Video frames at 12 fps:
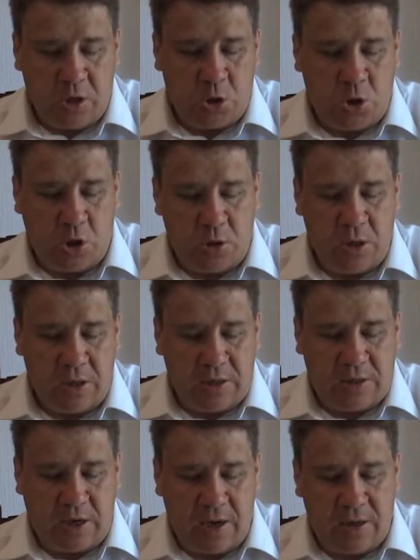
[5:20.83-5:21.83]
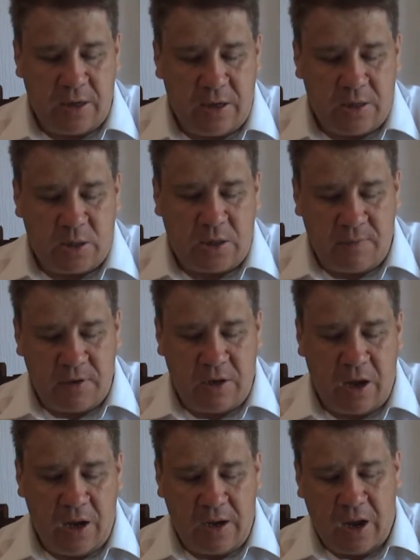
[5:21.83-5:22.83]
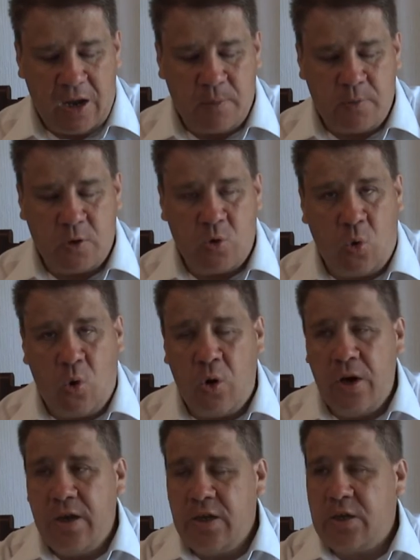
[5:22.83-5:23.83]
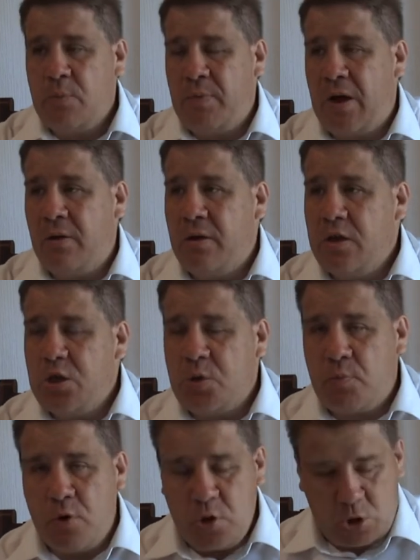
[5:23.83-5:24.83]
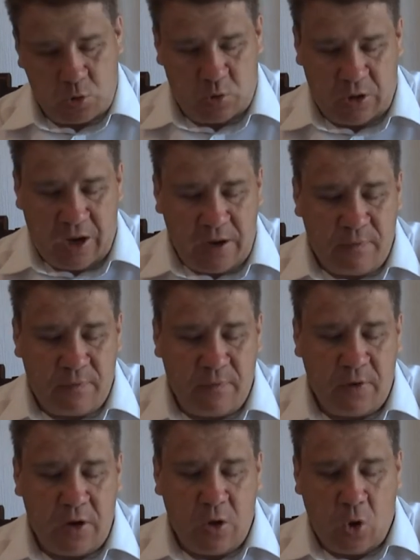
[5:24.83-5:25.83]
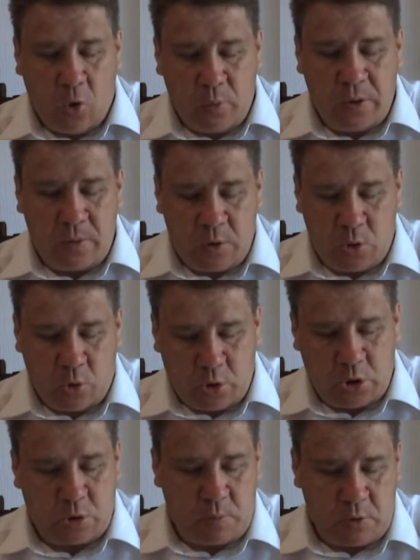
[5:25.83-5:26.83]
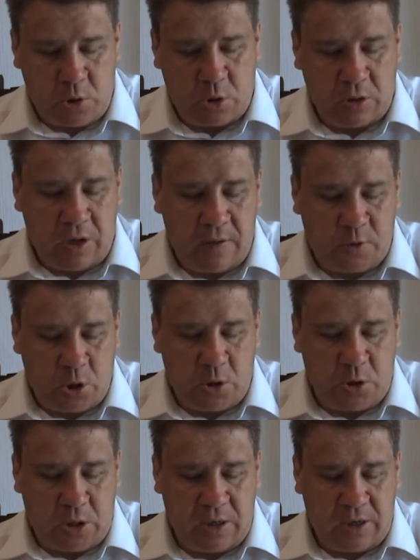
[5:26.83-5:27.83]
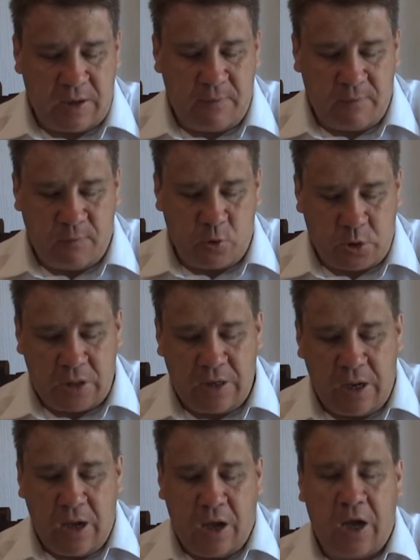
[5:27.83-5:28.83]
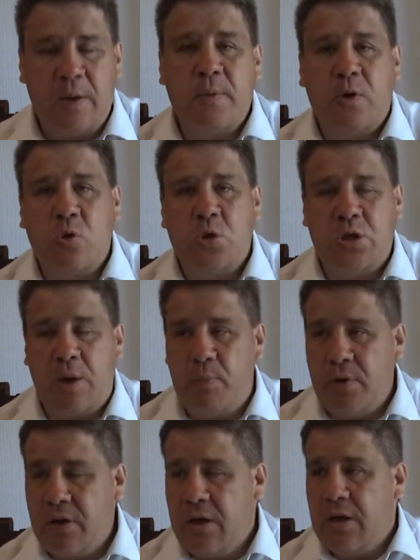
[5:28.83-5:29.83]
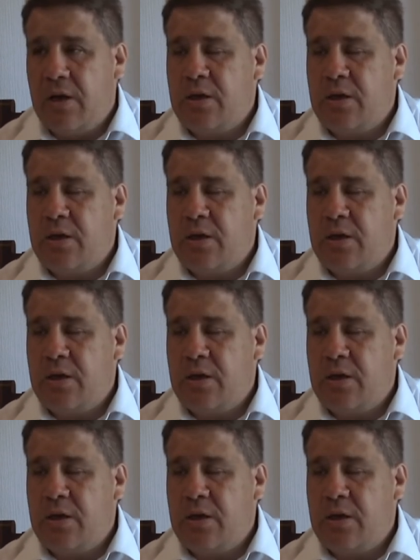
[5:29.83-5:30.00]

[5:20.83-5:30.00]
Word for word: John 10 7 9, I am the door. It's about spiritual life, opening the door to spiritual life. John 10 11 14, I am the good shepherd.